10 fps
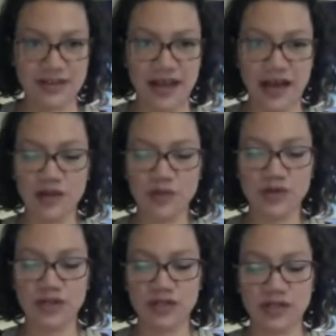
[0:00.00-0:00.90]
I
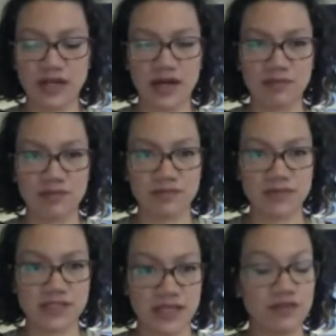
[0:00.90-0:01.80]
would
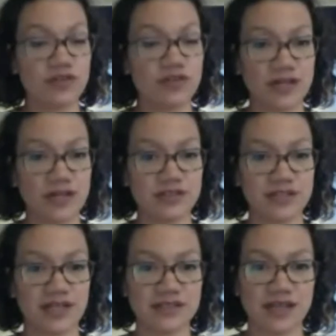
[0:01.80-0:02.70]
save your
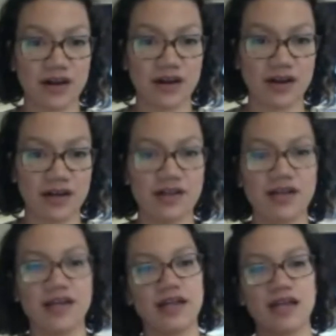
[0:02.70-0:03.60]
letters as they are,
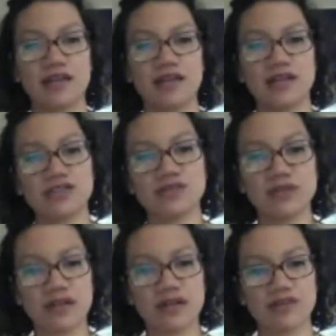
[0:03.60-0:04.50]
and then do
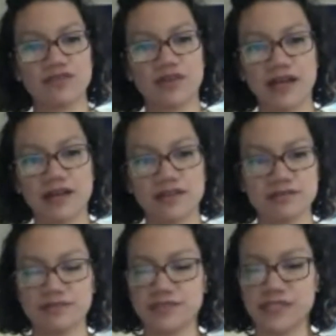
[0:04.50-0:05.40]
another
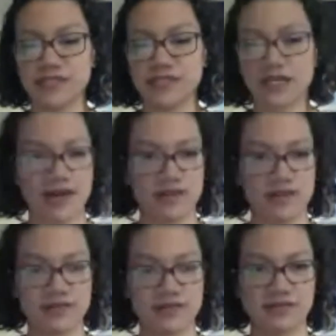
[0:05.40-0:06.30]
file, save
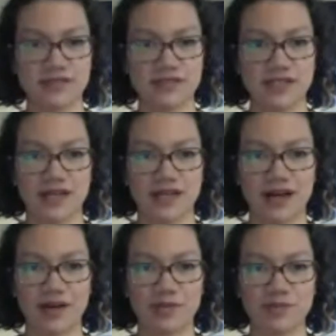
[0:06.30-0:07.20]
as,
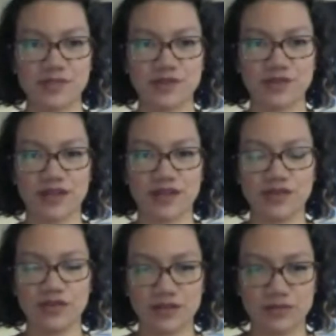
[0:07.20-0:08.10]
so that
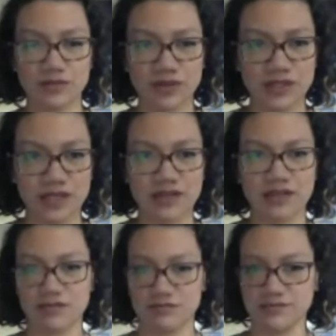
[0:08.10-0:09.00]
you can
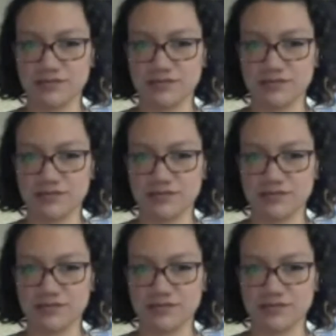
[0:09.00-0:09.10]
really, you know,